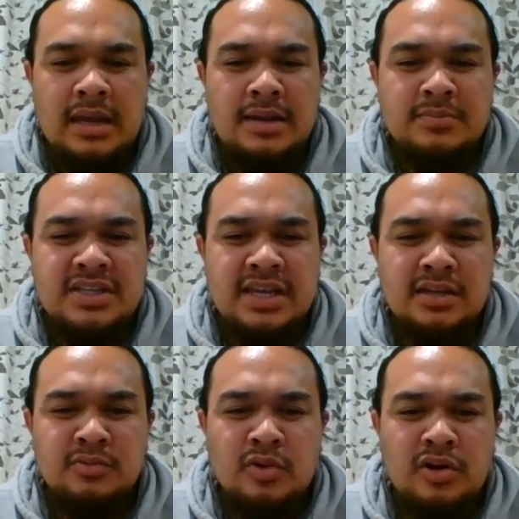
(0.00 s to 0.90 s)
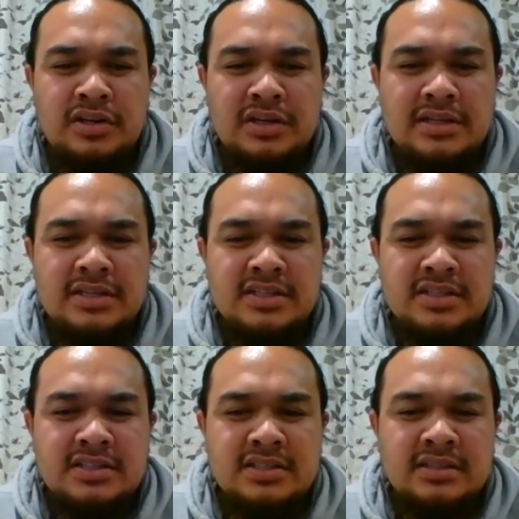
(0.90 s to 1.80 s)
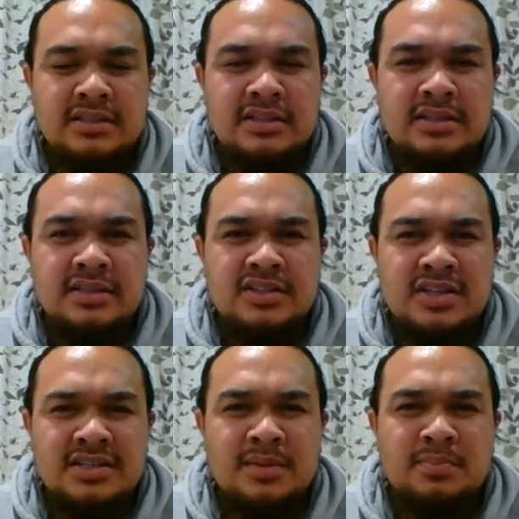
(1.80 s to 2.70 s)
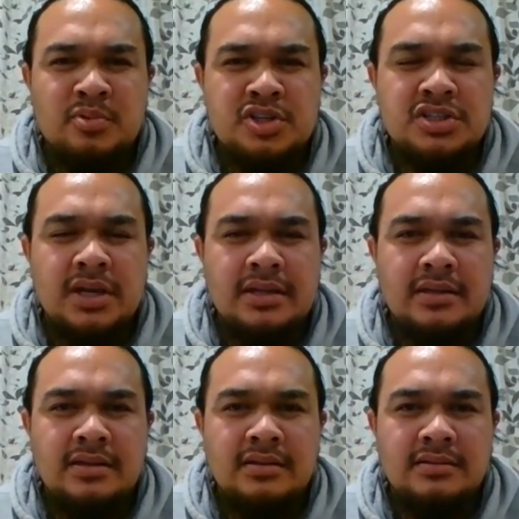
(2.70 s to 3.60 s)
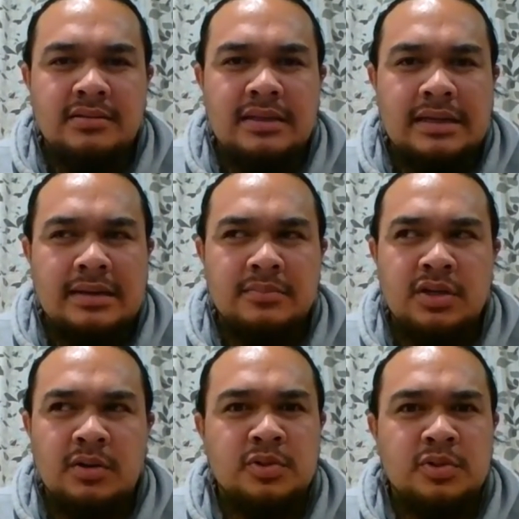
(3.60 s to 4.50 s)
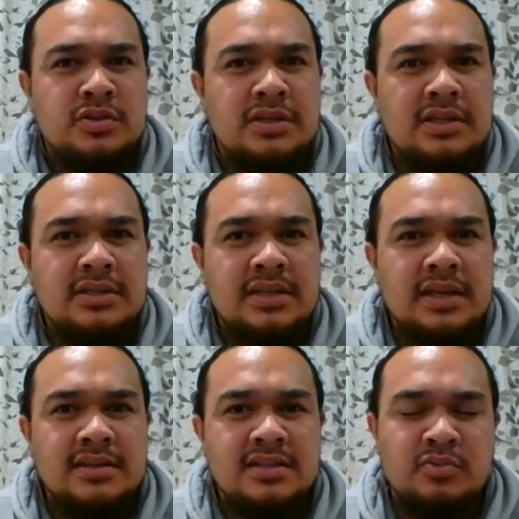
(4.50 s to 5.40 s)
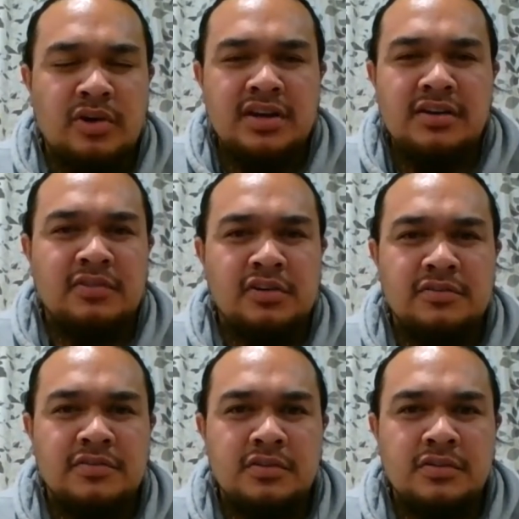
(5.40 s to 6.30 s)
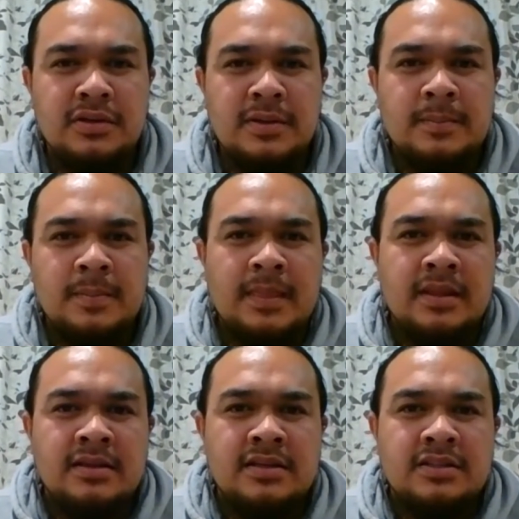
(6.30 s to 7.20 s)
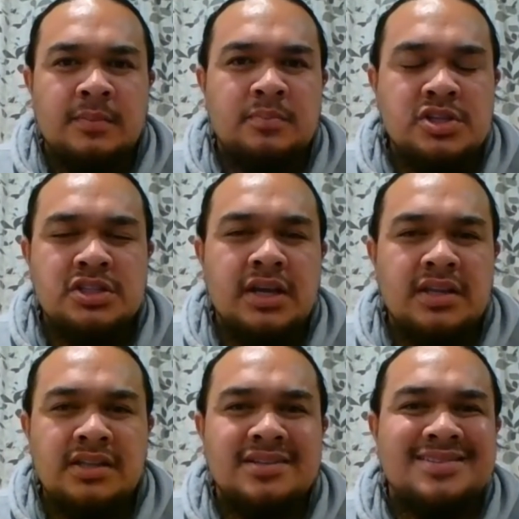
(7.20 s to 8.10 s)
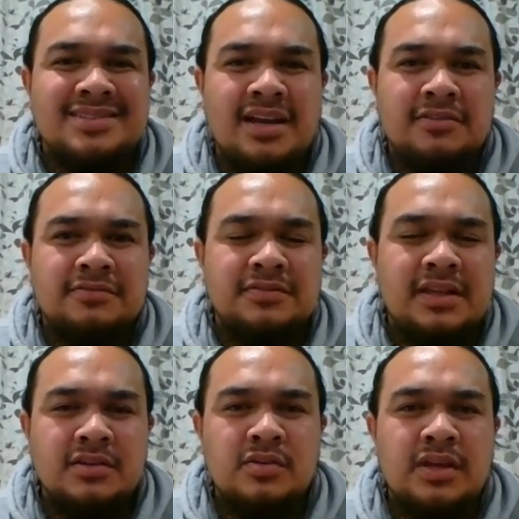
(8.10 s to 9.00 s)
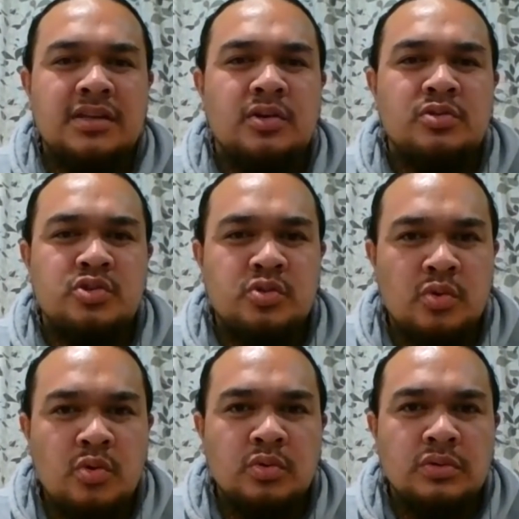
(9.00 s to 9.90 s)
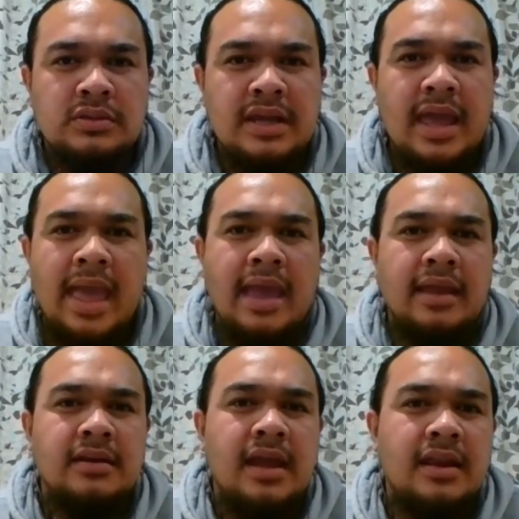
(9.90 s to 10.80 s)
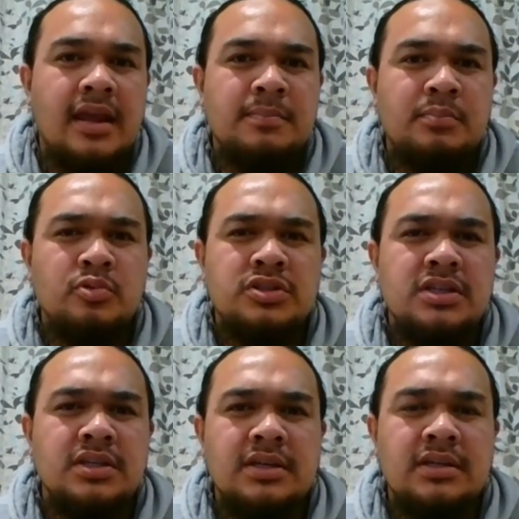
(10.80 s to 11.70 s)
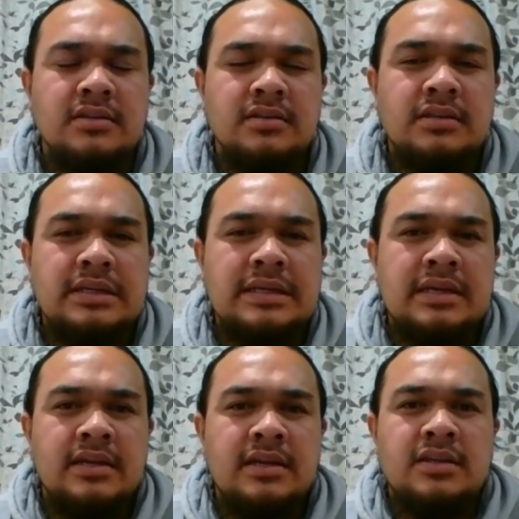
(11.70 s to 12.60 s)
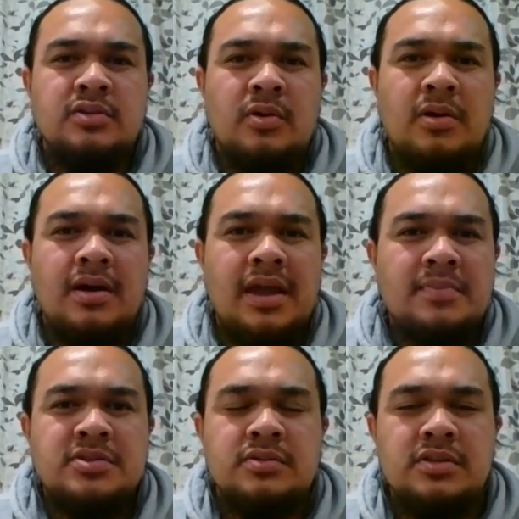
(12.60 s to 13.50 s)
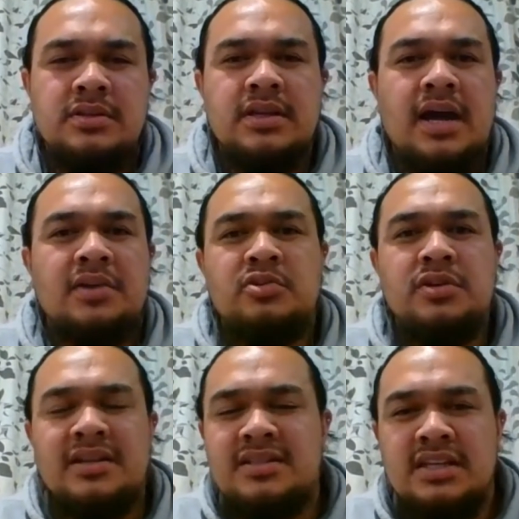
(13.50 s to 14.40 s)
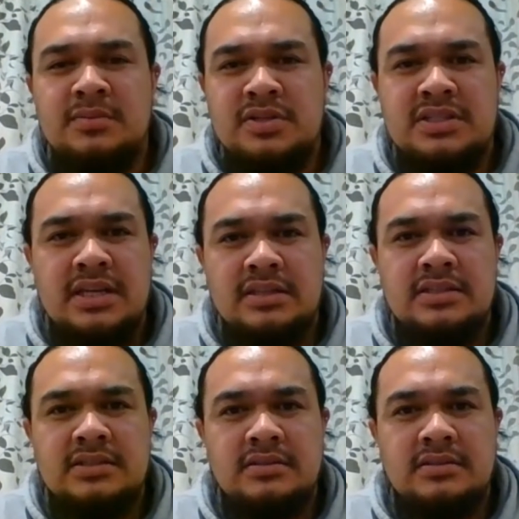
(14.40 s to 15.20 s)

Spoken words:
Second one is just appreciating the opportunities that is right in front of you, appreciating the stuff that you can control and putting in your absolutely 110%.